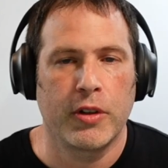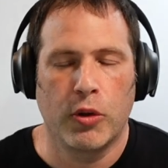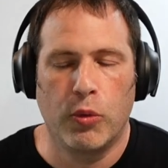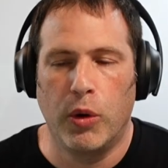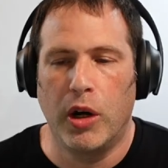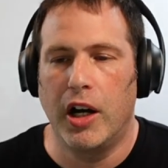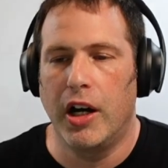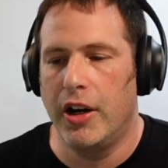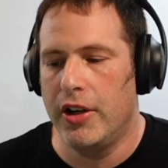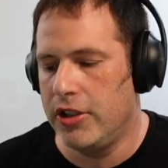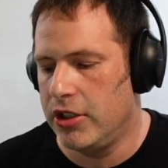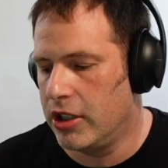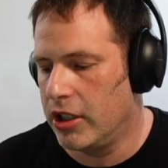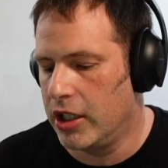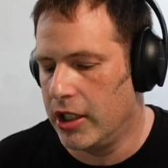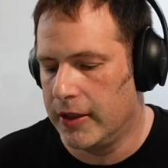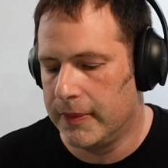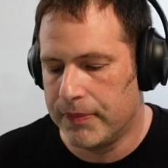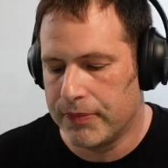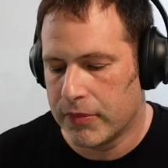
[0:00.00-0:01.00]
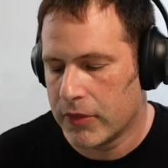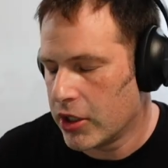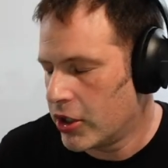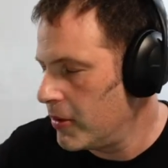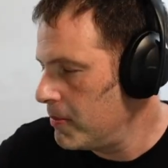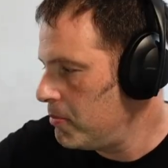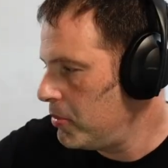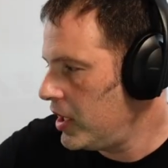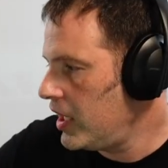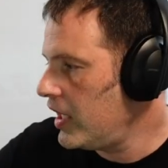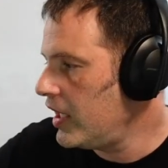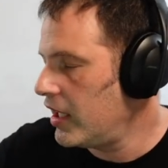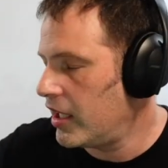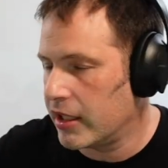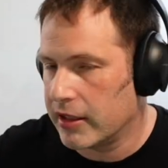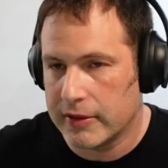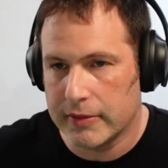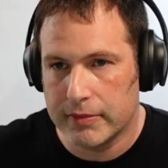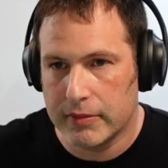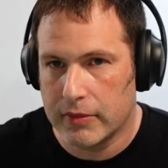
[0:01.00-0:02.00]
while you're
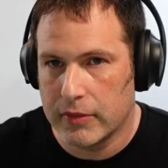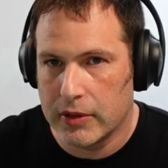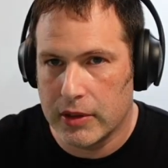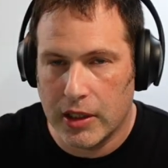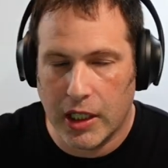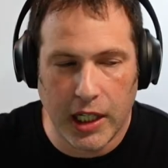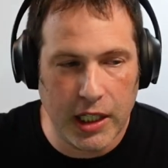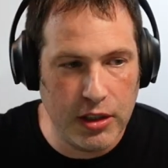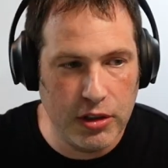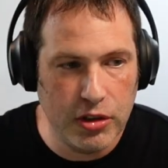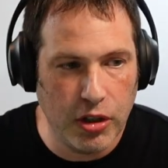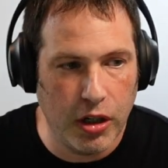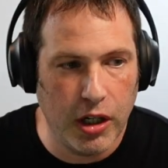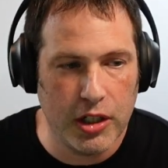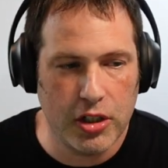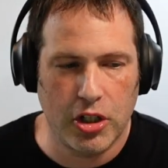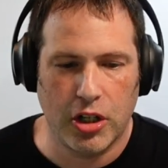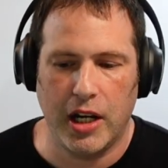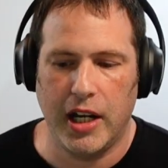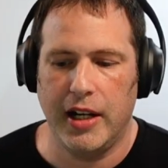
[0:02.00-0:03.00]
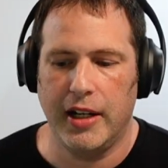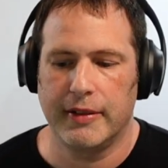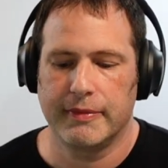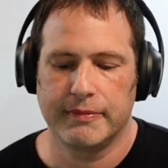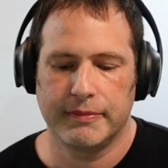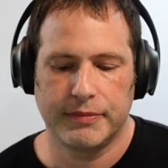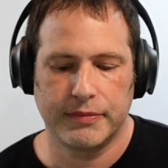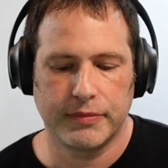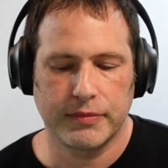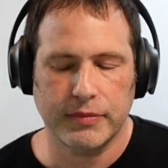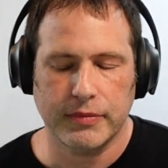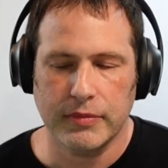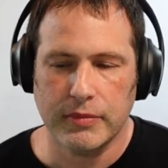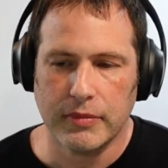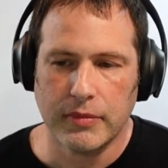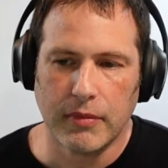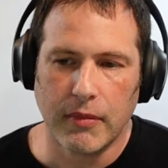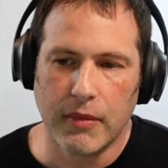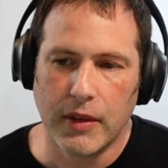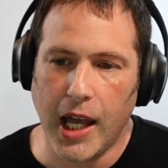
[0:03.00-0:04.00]
competing in dog training.
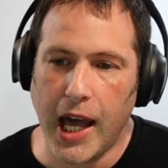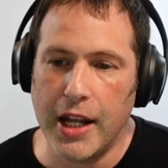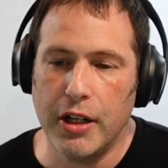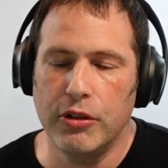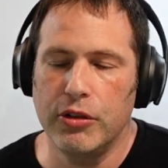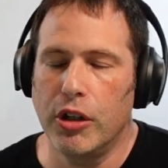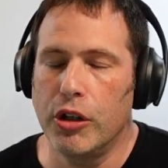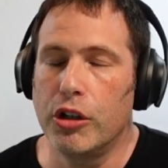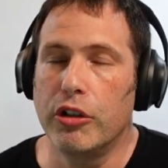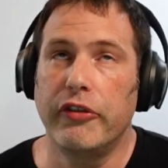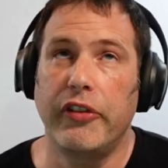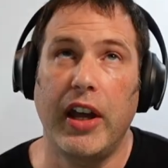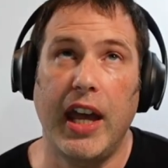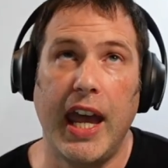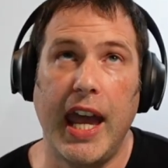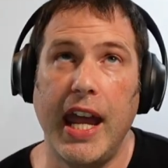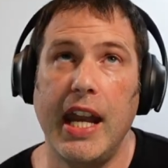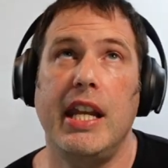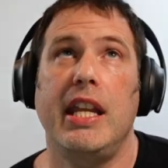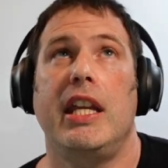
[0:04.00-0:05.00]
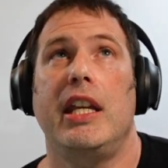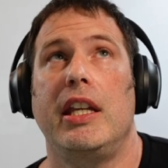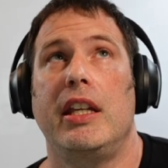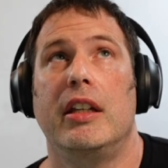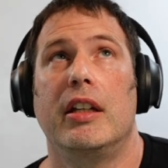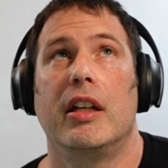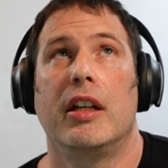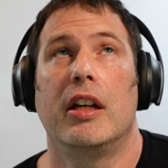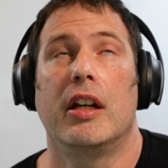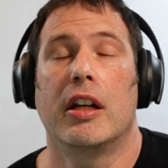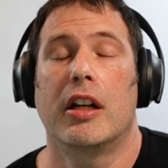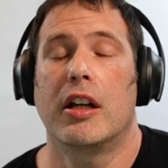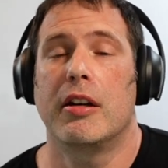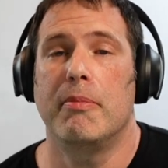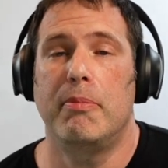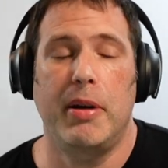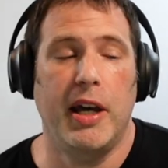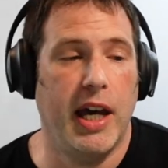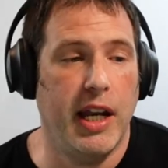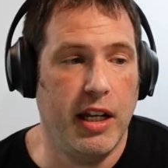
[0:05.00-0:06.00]
I don't know of any
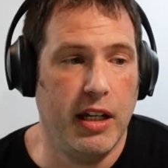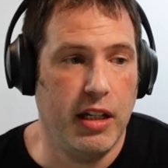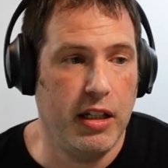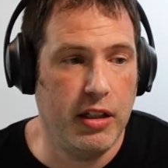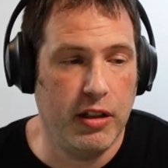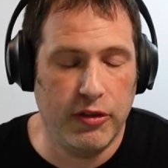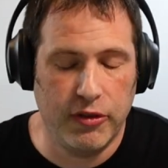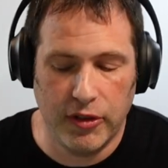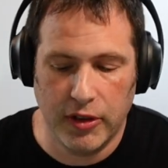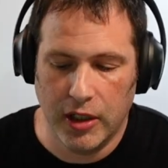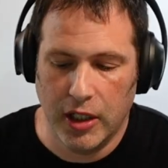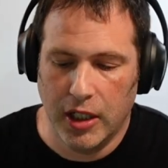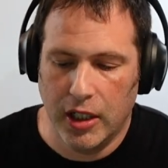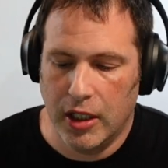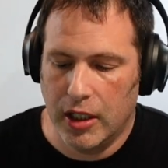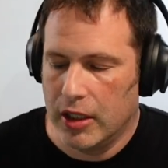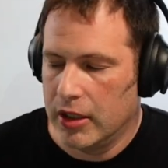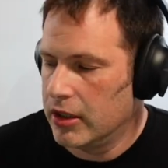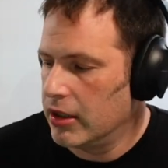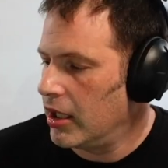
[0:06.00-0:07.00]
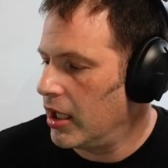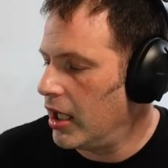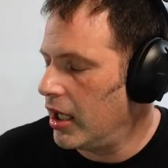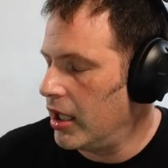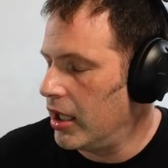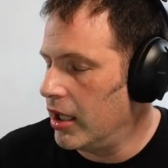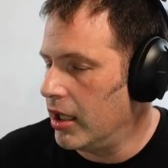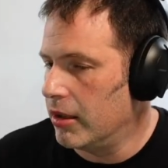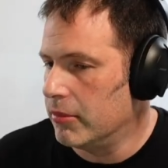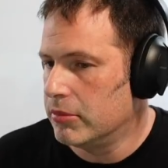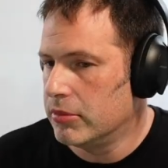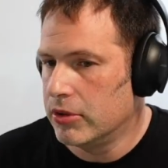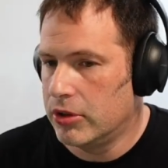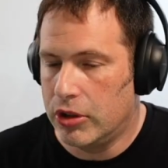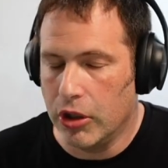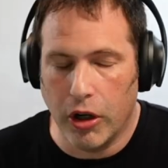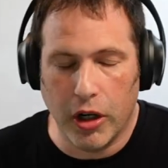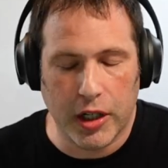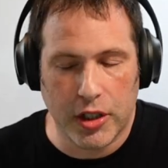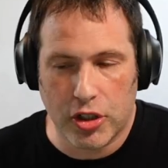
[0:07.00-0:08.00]
competitive
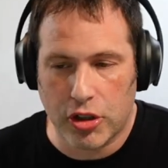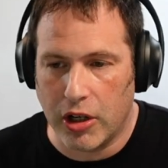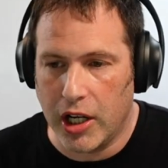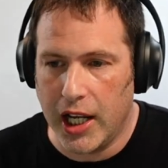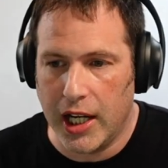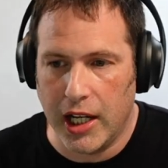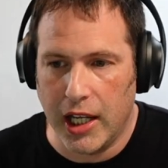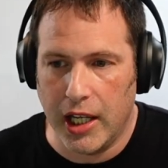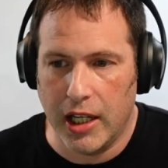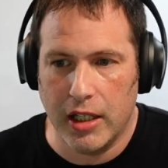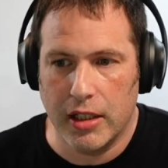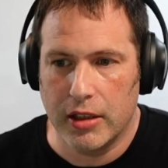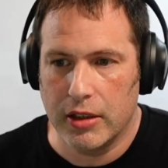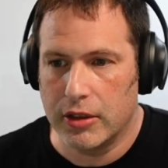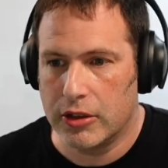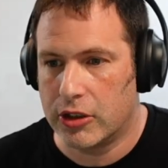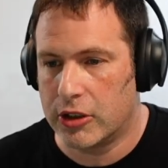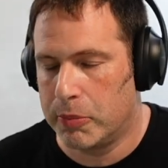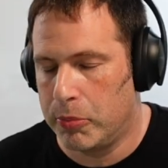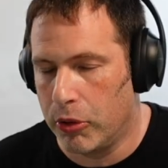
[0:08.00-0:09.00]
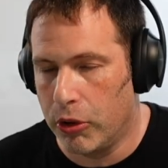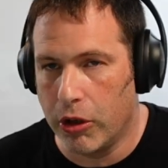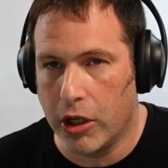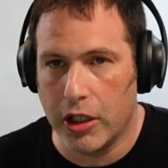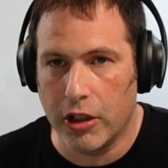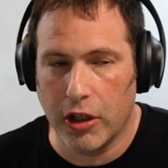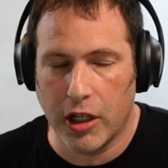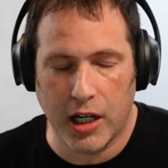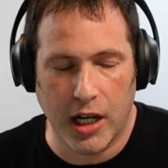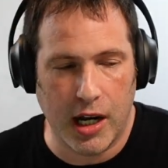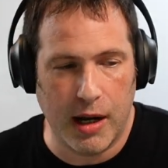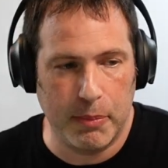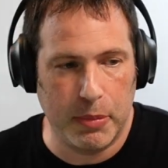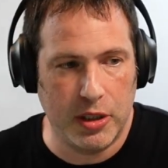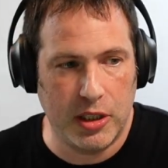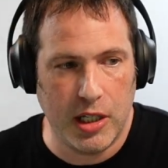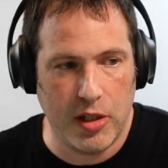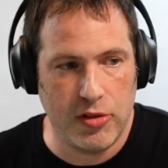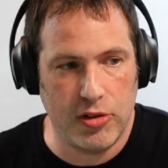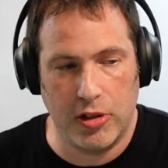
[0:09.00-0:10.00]
dog training sport or
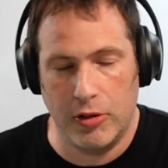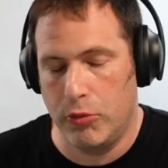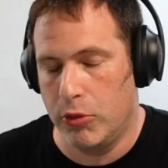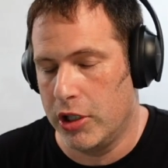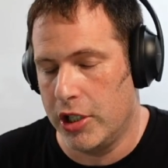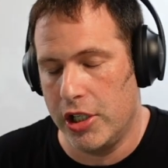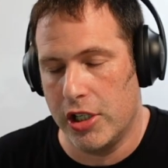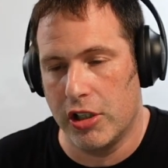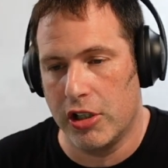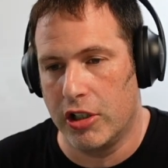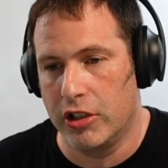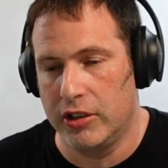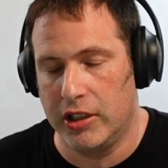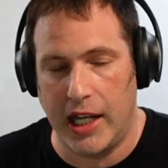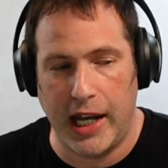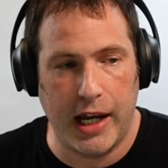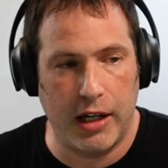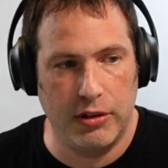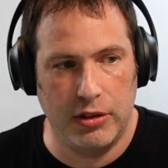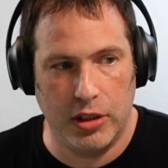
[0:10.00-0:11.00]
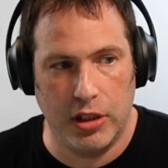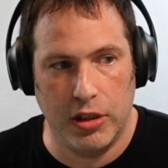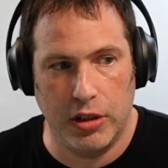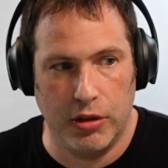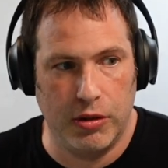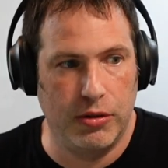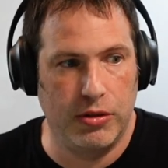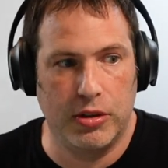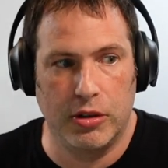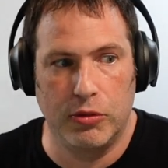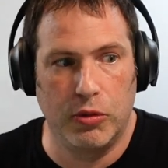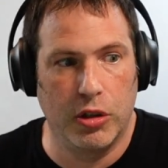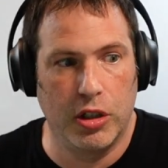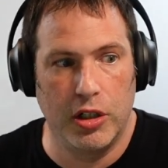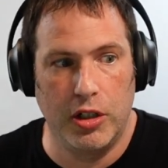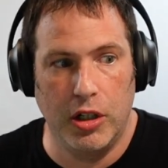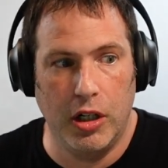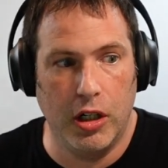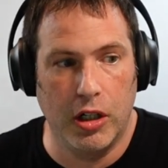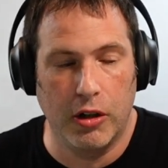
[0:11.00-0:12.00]
competition where you're allowed to use the
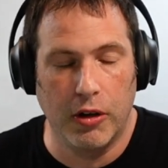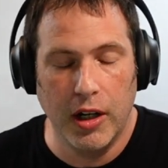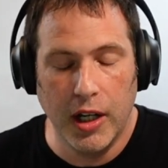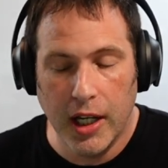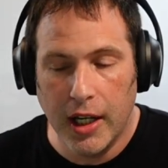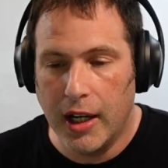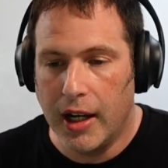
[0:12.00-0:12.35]
word no.